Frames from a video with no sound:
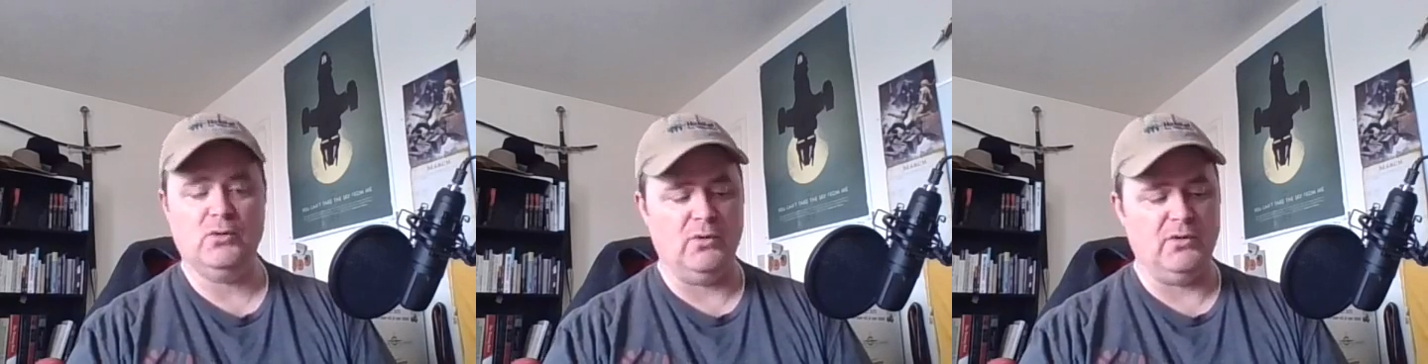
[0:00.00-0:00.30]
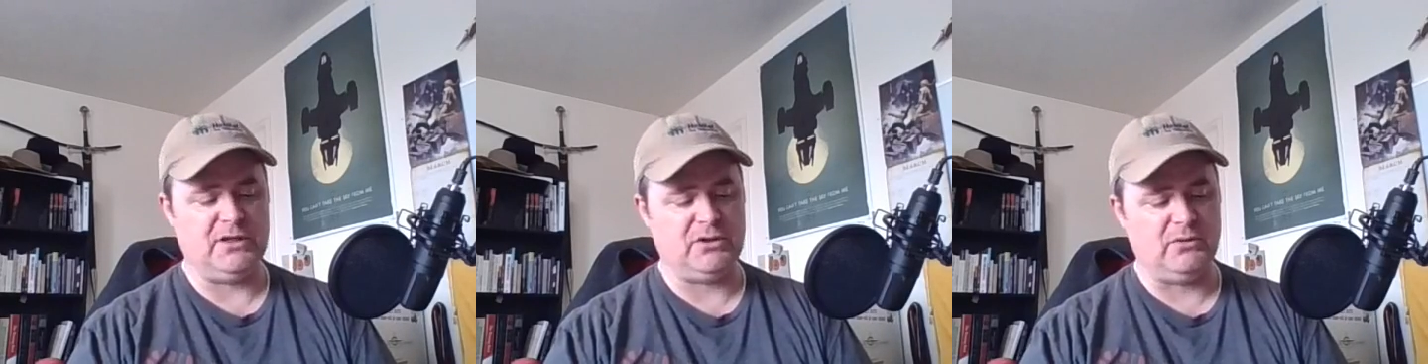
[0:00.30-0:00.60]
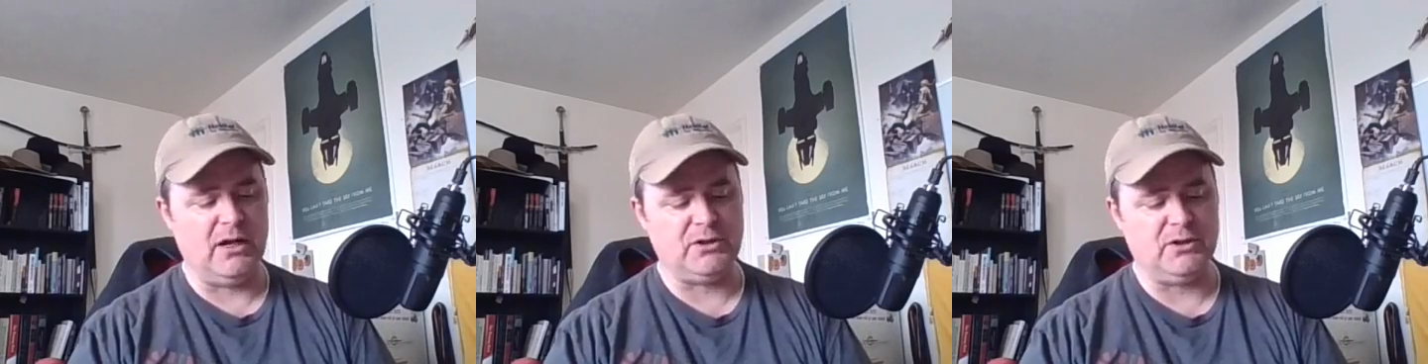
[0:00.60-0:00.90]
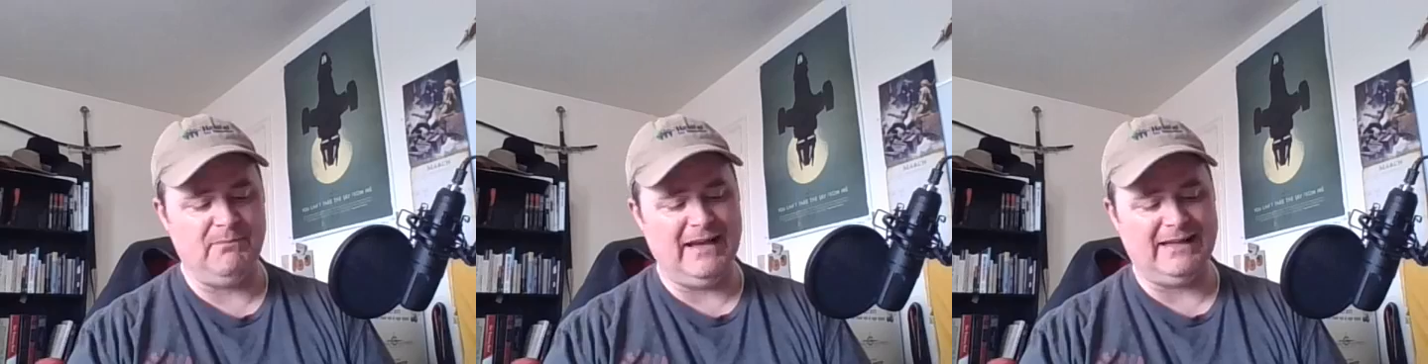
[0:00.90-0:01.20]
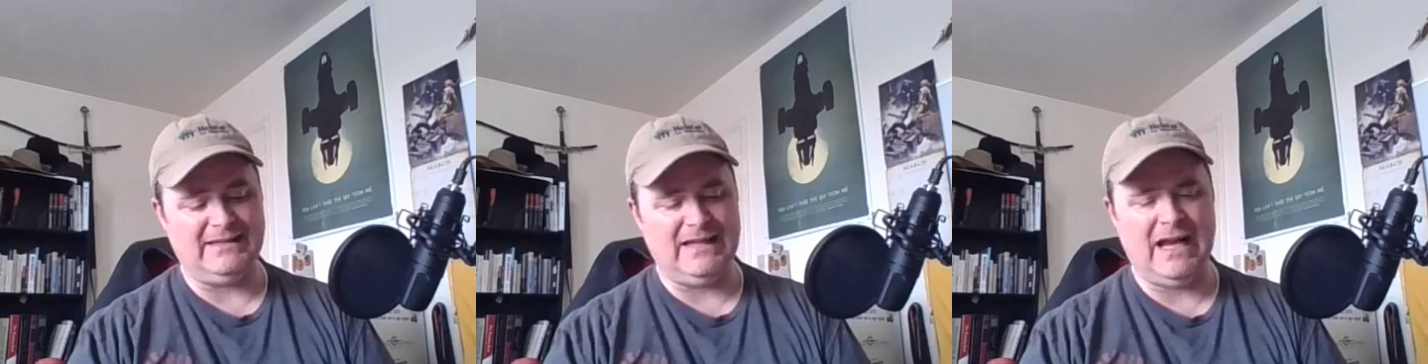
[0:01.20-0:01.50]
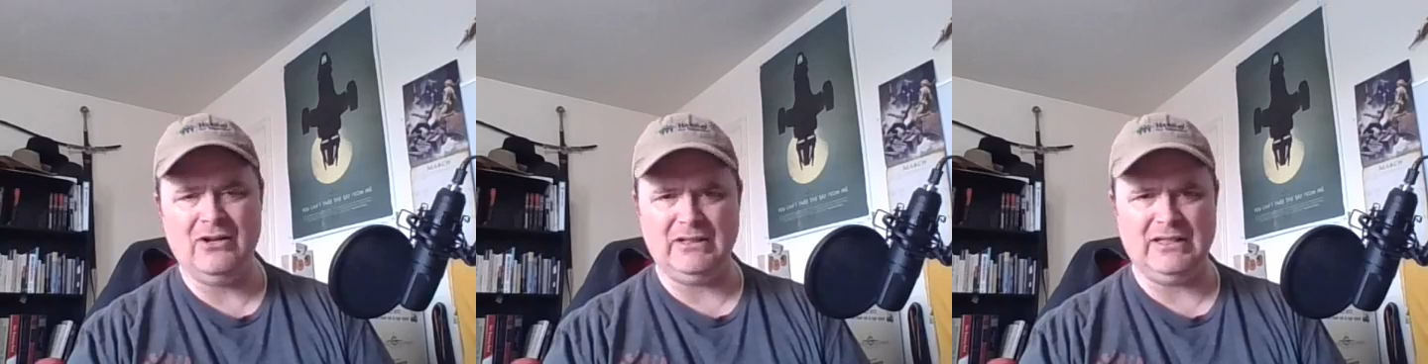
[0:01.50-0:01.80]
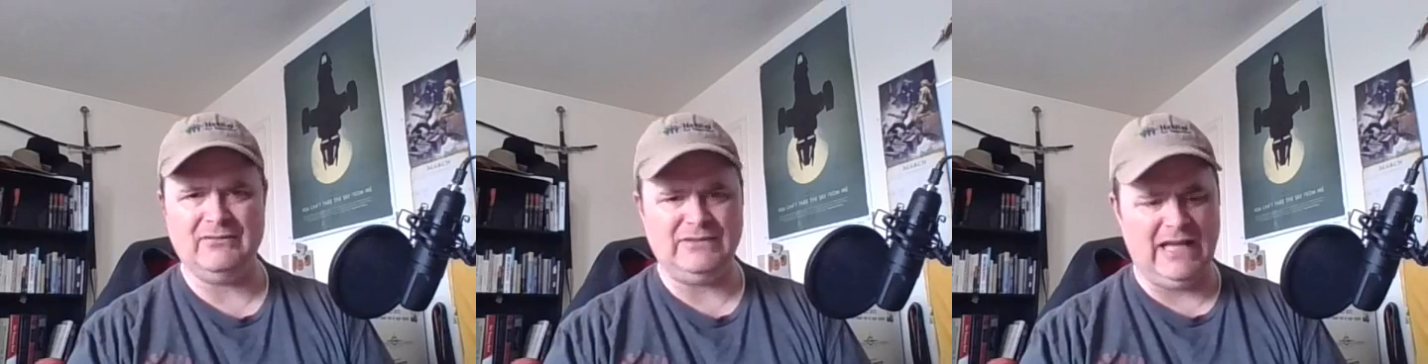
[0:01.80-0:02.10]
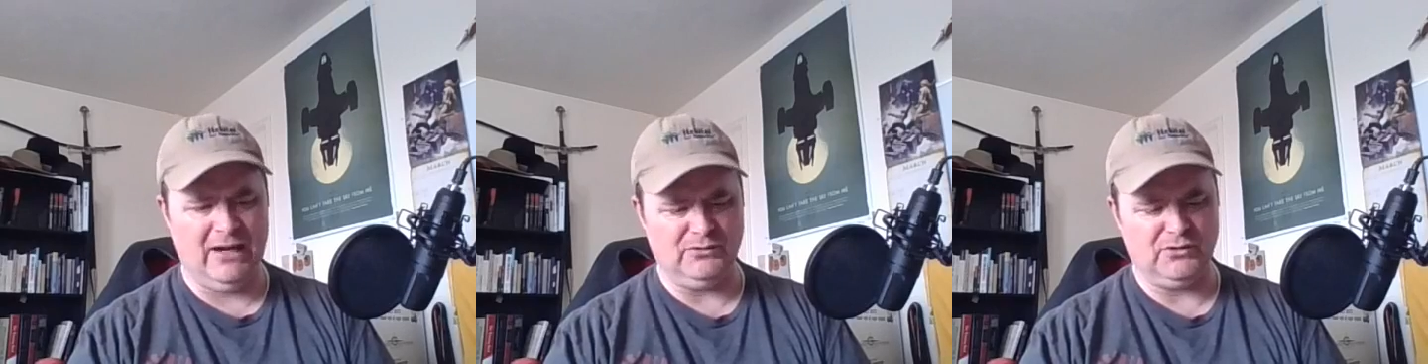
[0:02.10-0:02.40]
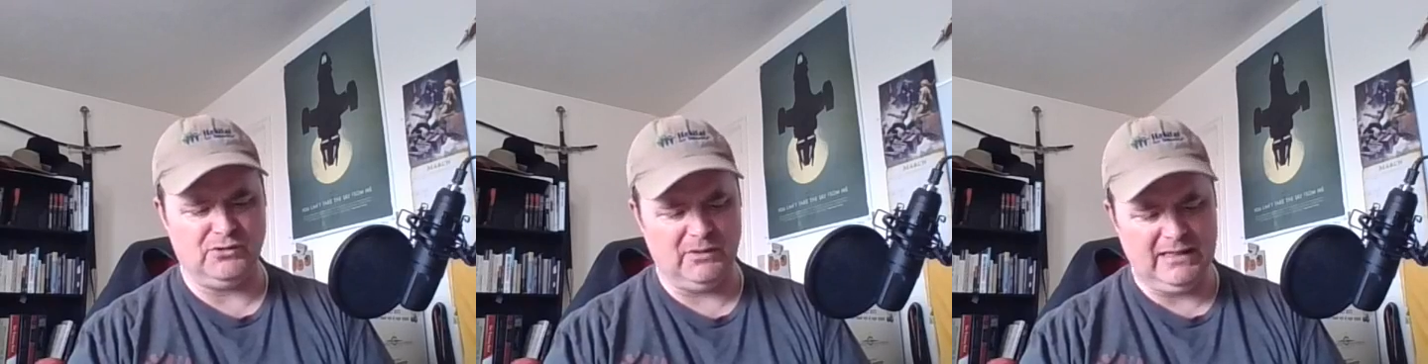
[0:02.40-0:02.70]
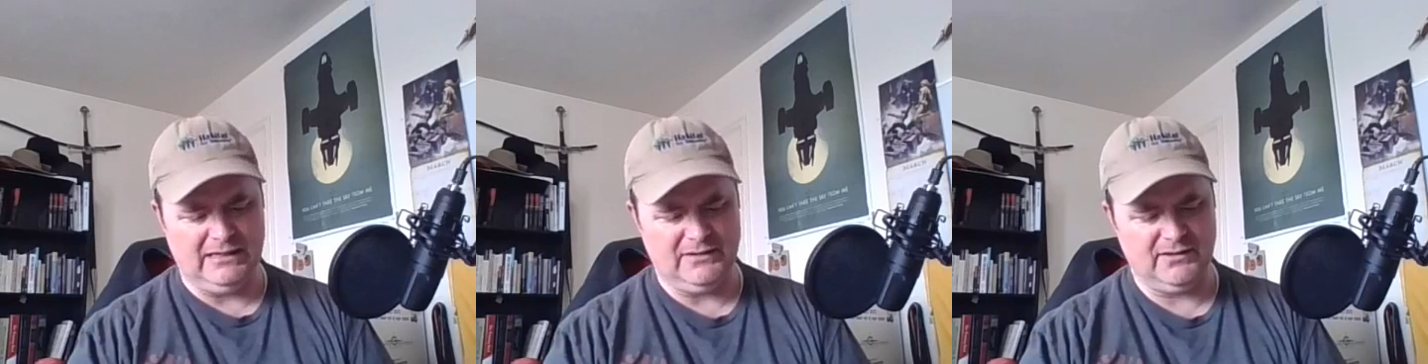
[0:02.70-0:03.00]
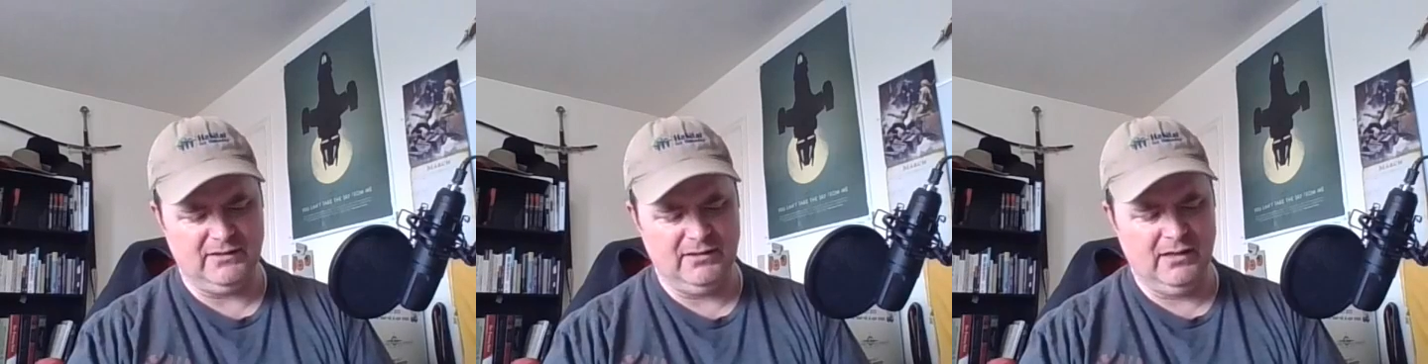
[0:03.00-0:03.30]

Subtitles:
rose a structure made entirely of downed trees.